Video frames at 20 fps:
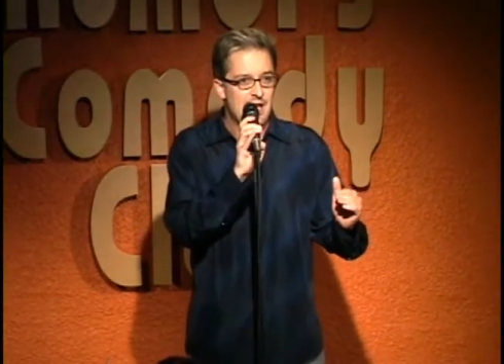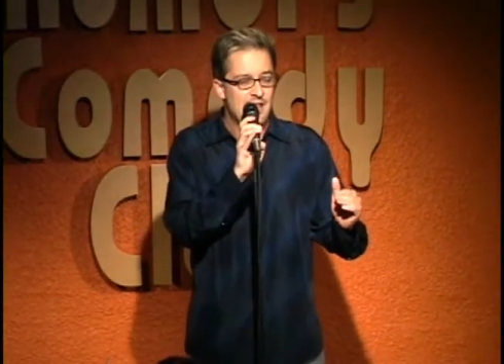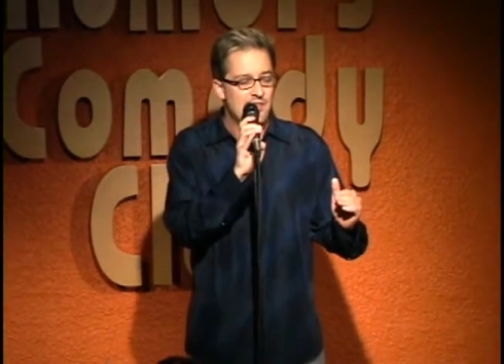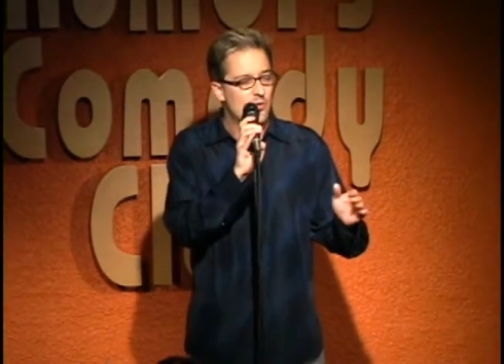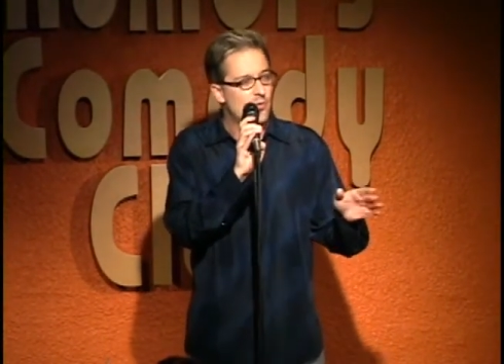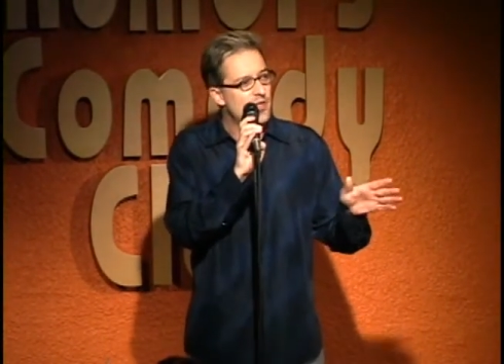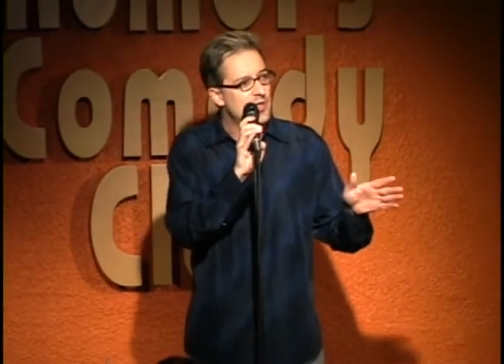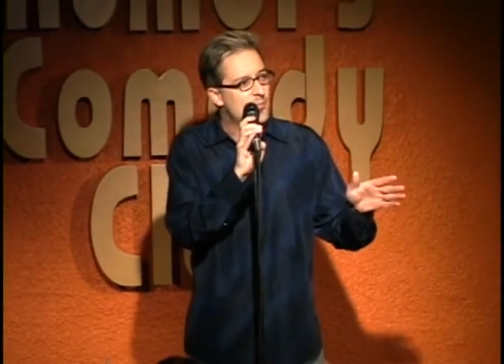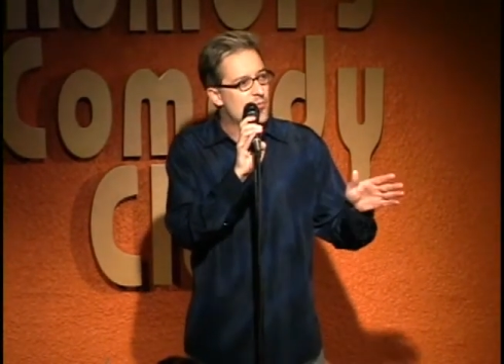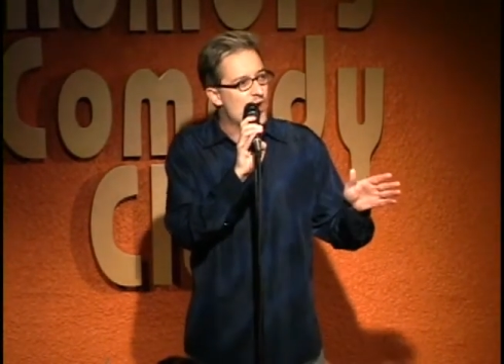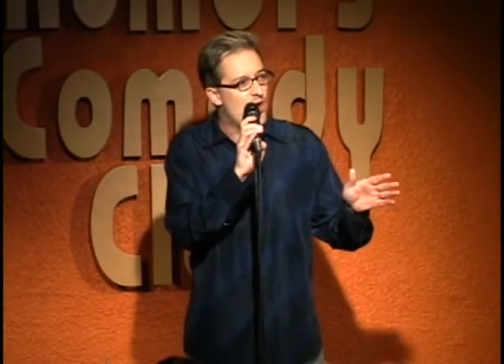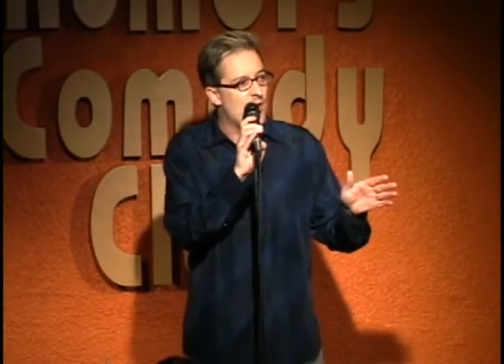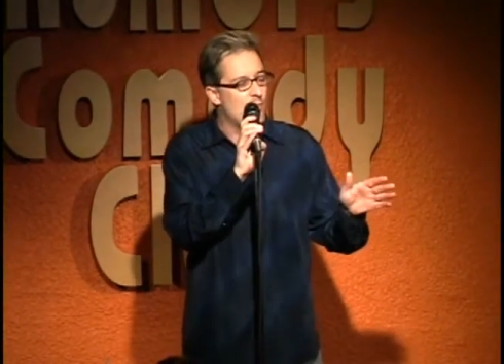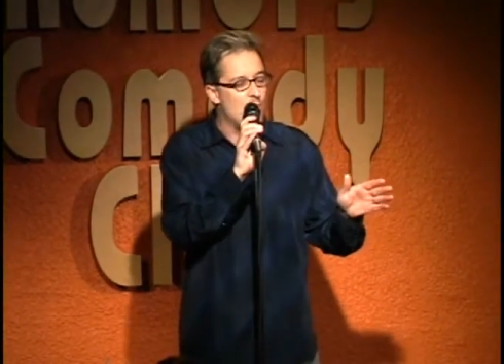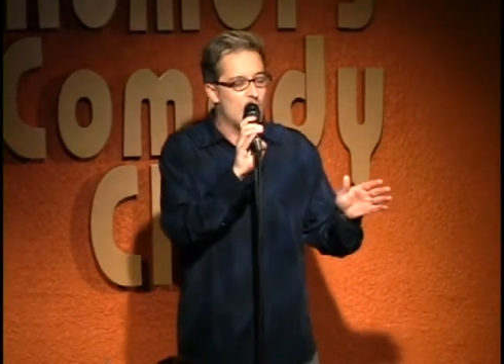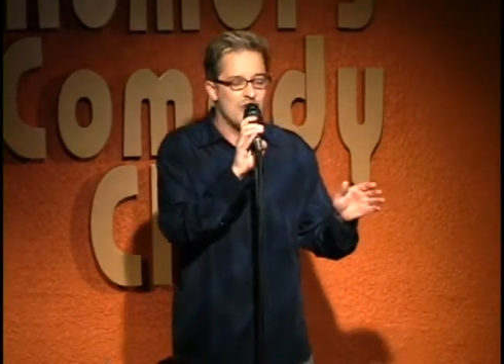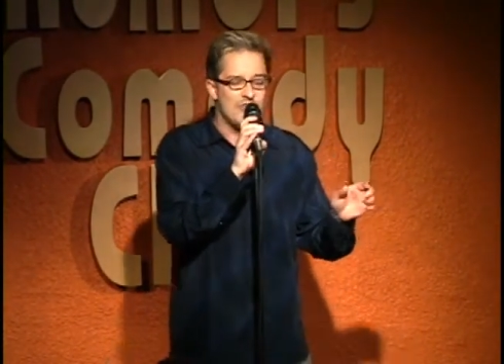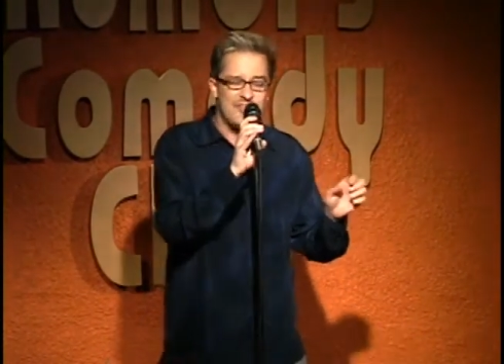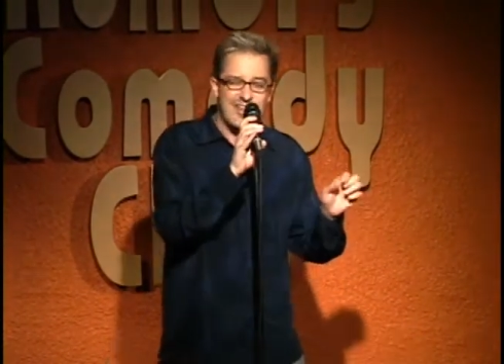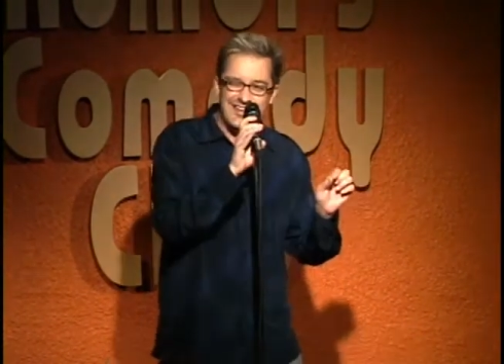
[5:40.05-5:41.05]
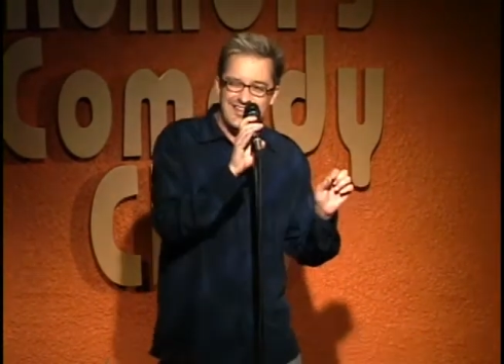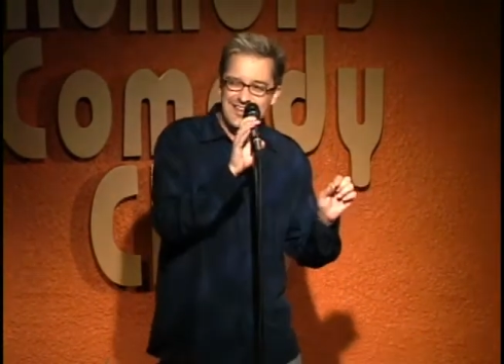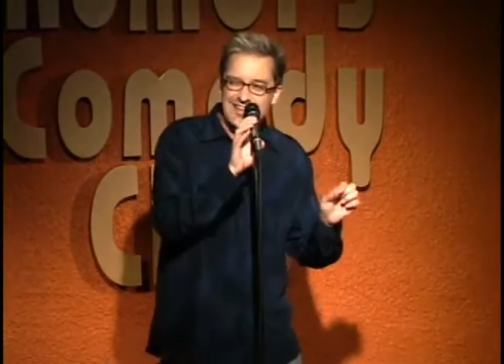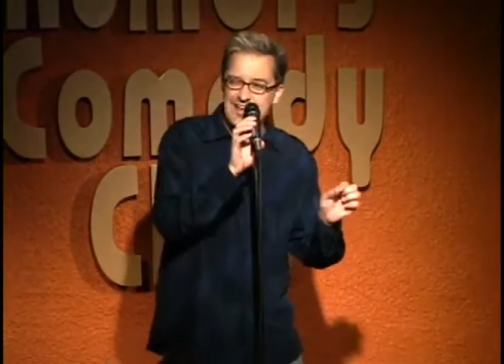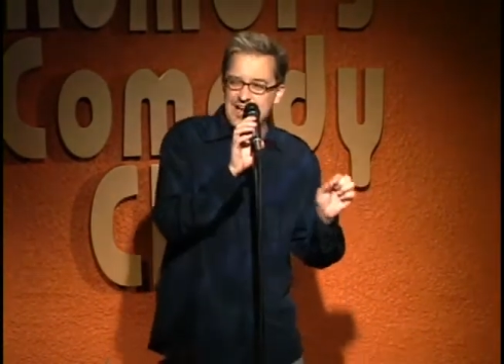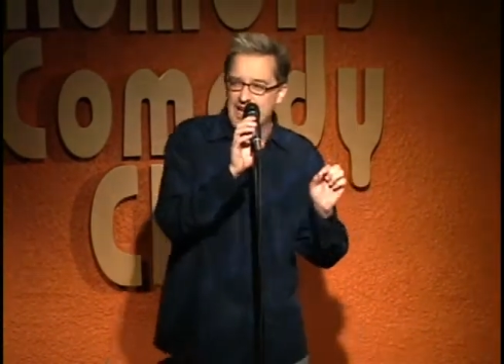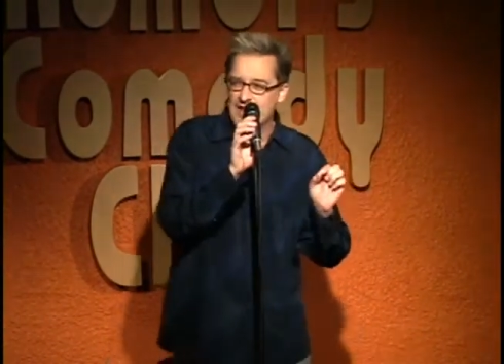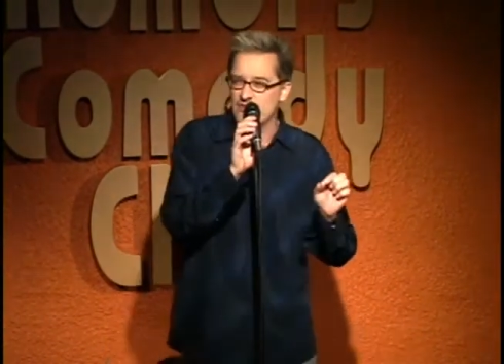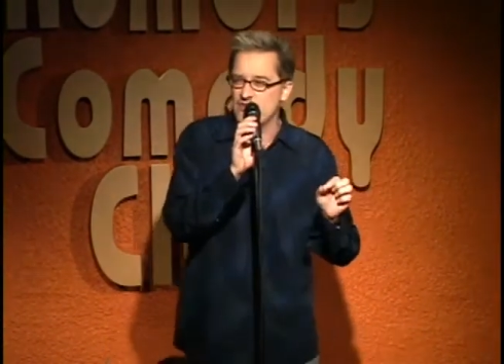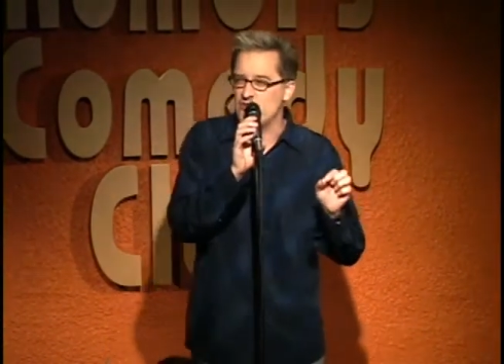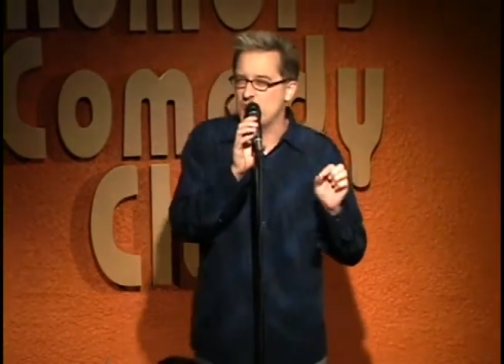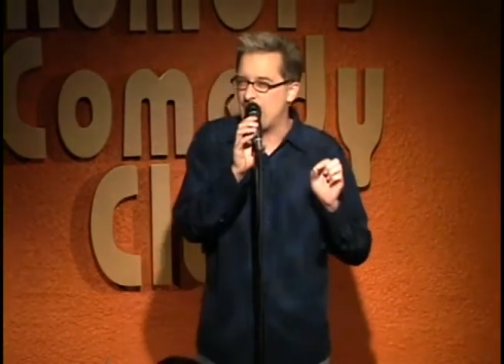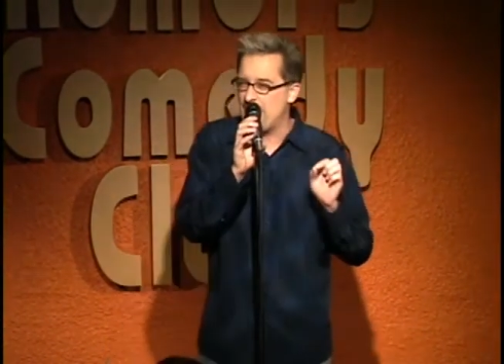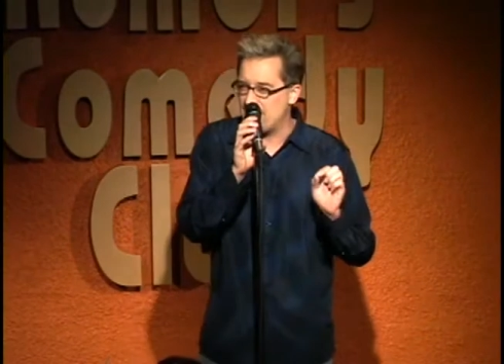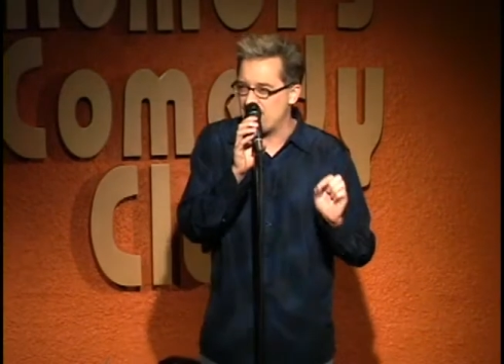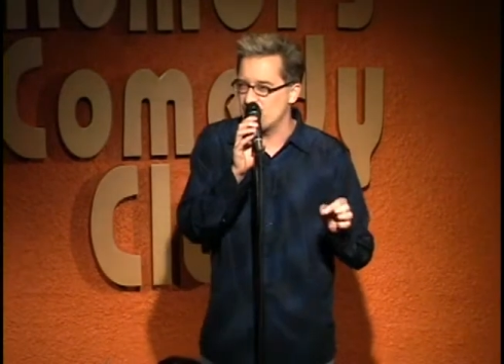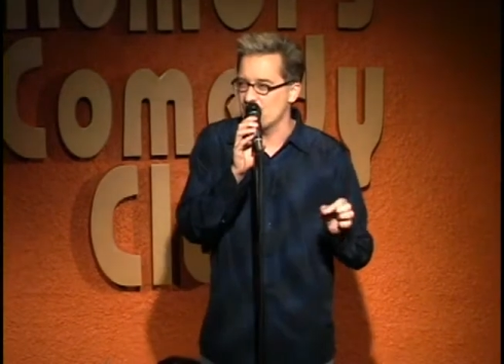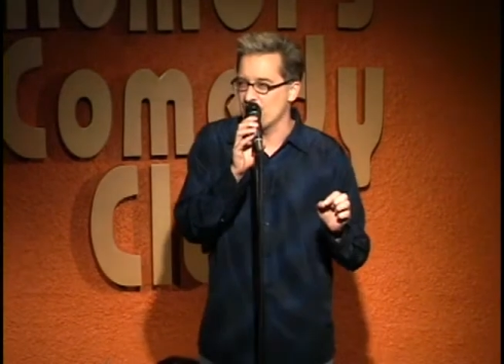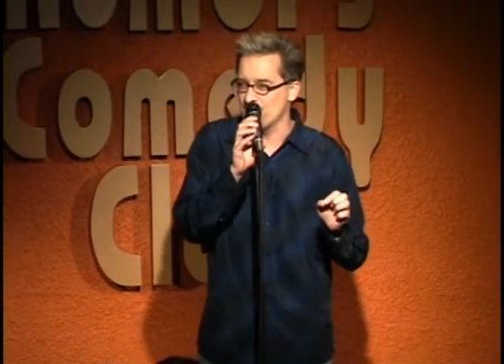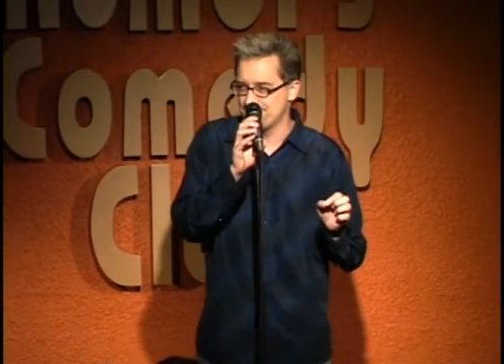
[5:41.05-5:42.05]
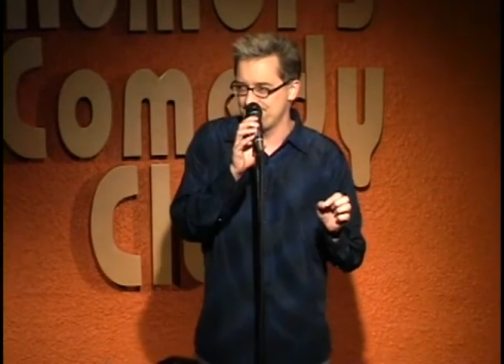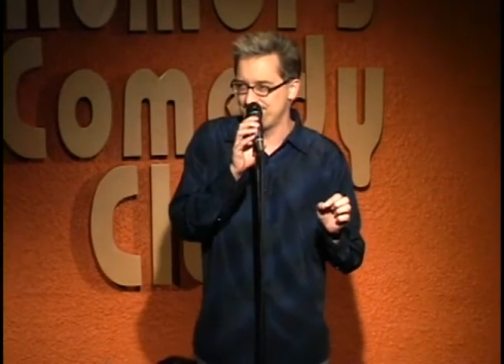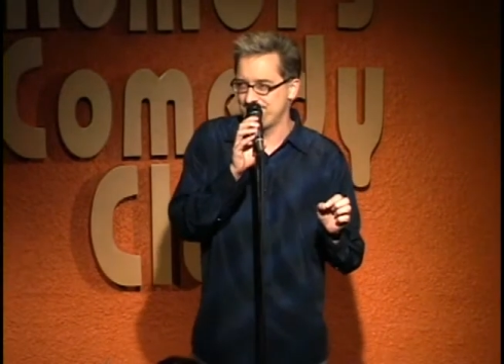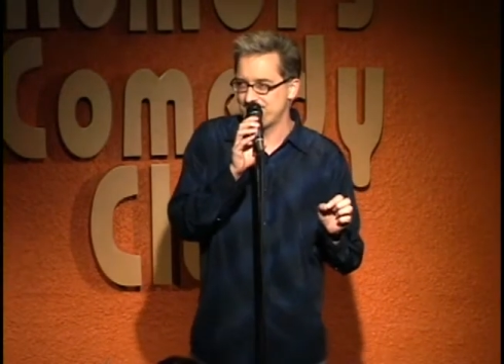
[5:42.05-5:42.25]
The only problem was they didn't have his picture.